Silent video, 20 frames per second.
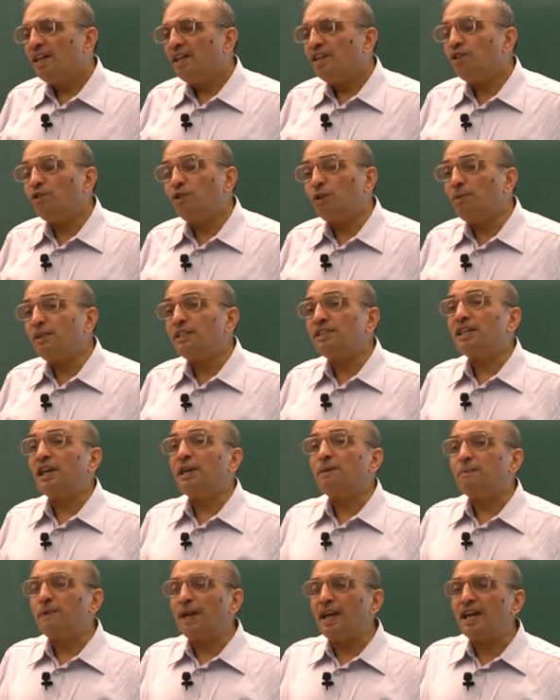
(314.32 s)
You will be
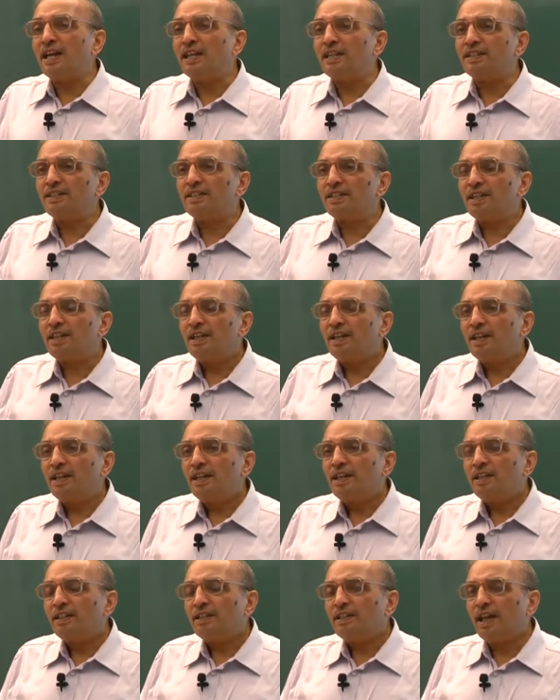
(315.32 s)
surprised
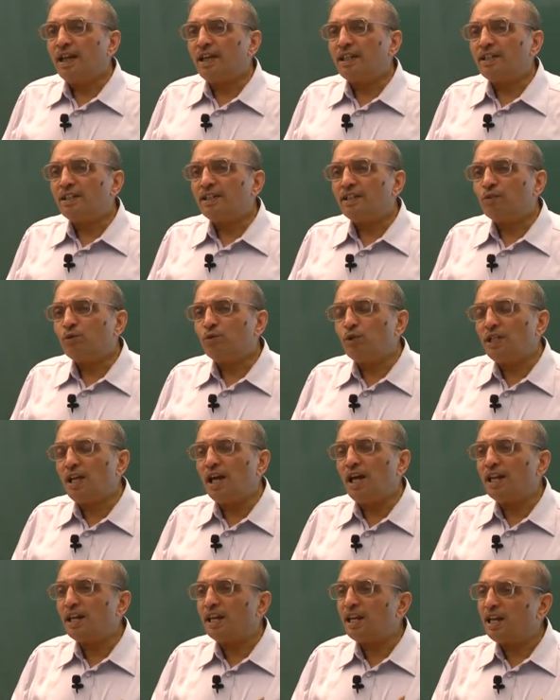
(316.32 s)
that we
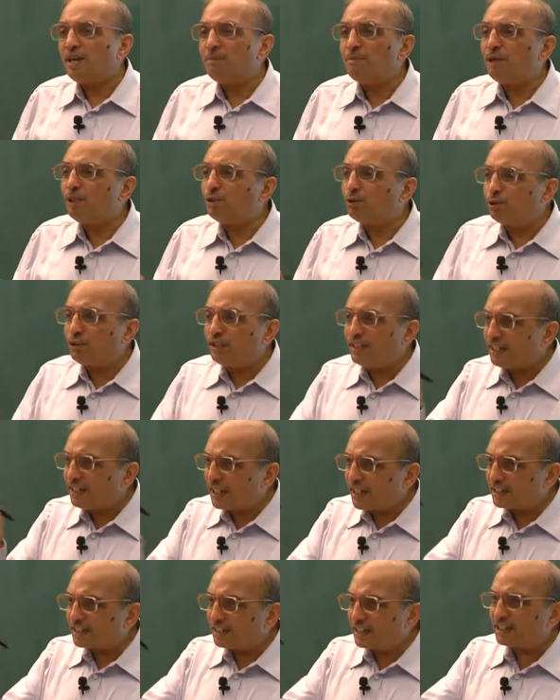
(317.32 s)
are able to
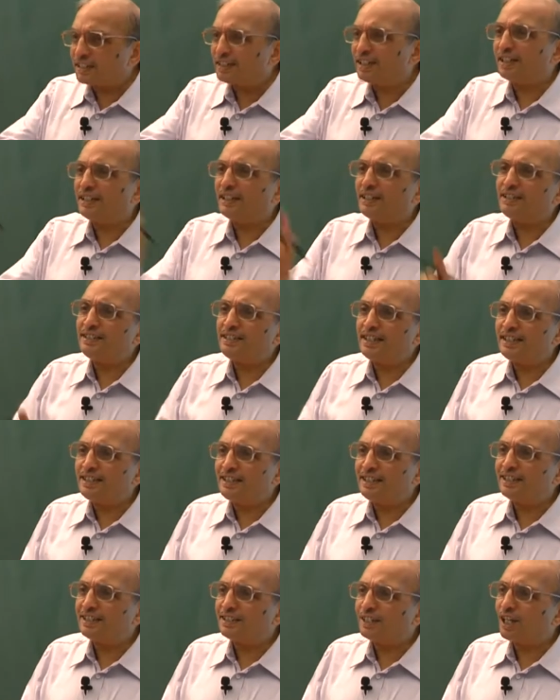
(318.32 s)
detect these subtle
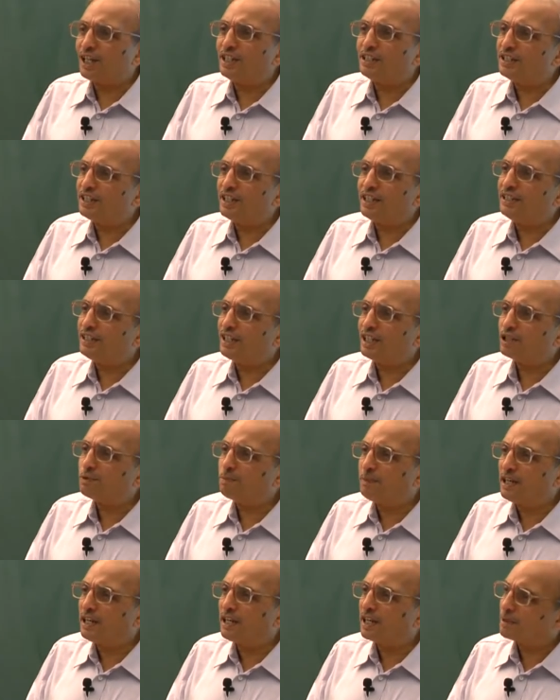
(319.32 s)
changes on, in the
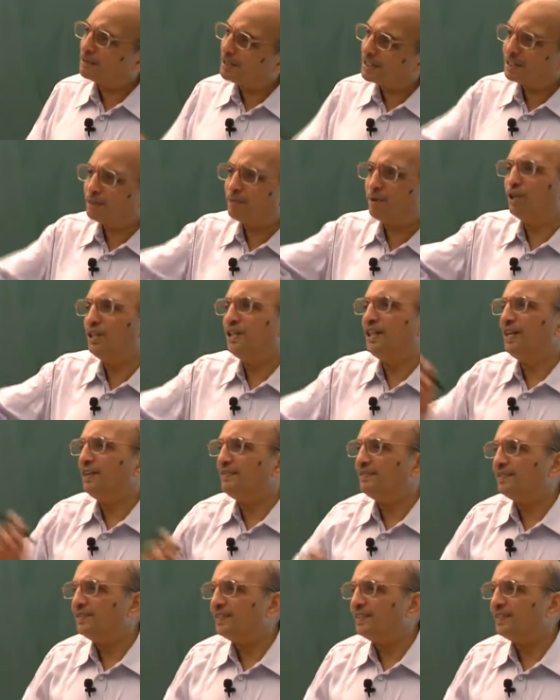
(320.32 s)
speaker by the body language.